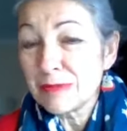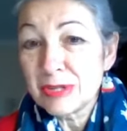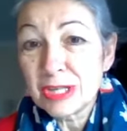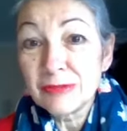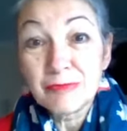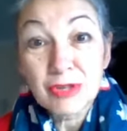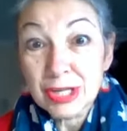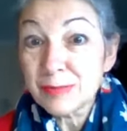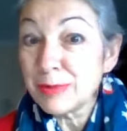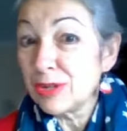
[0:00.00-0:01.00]
she had
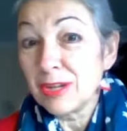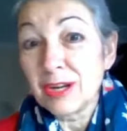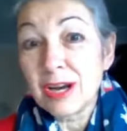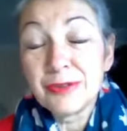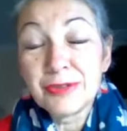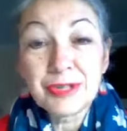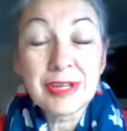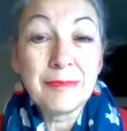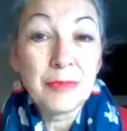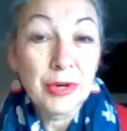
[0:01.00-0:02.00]
just been to the oncologist
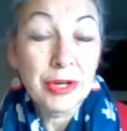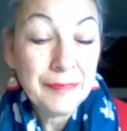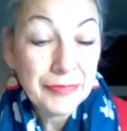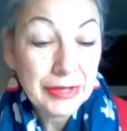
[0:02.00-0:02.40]
that morning.